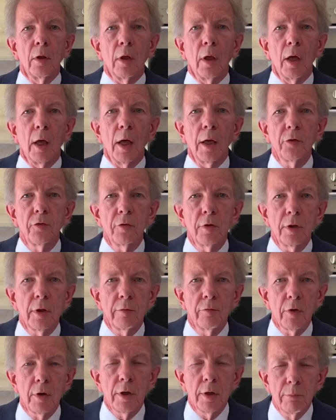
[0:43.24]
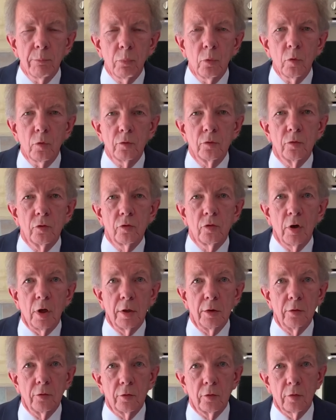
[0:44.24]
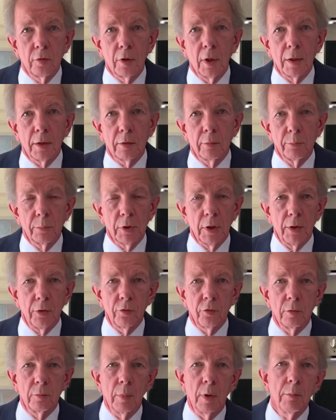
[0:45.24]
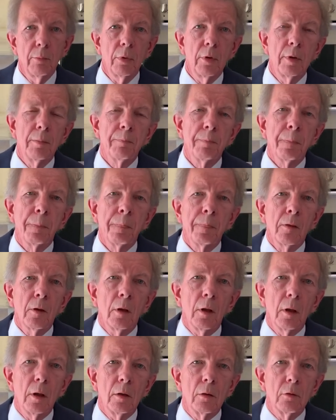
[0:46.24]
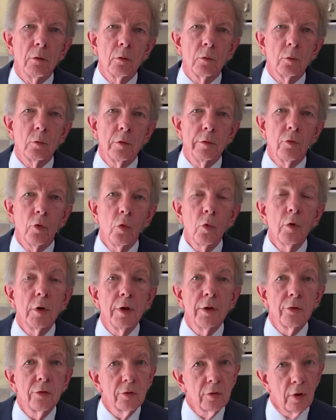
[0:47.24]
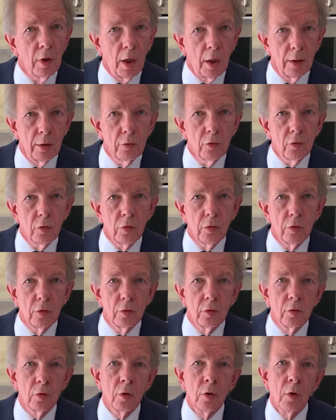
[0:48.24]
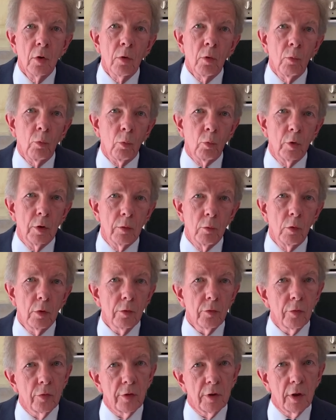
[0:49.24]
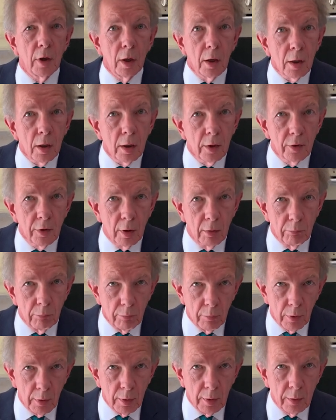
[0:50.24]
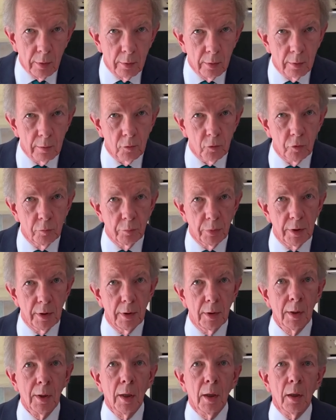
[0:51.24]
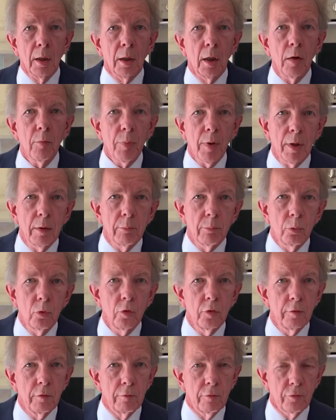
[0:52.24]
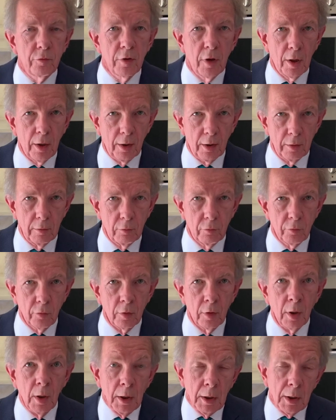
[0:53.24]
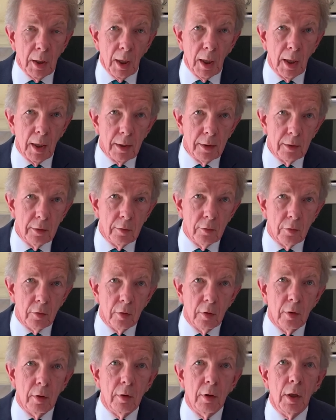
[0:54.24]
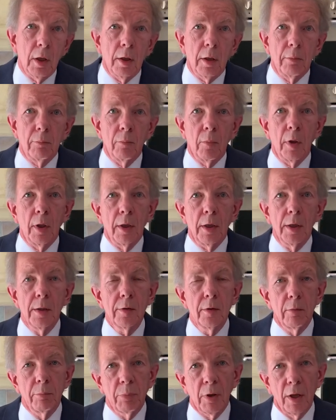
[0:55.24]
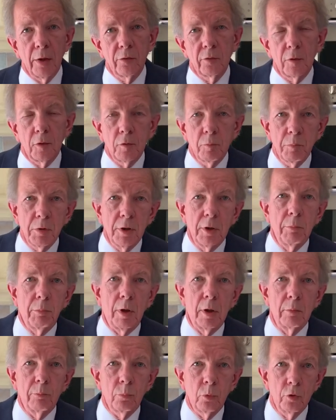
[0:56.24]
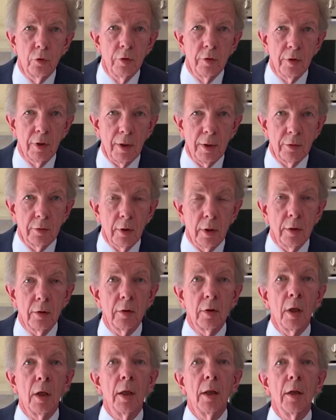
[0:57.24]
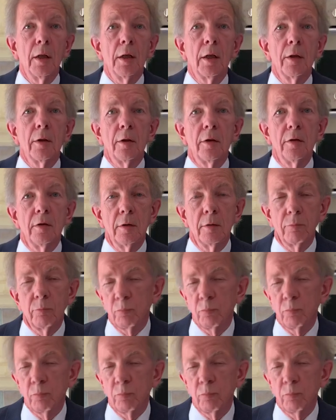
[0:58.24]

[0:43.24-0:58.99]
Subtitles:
actually a very important change has taken place. Remember, we've always said that we want the R number to be about 0.5, and in the past it's been about 0.8, and a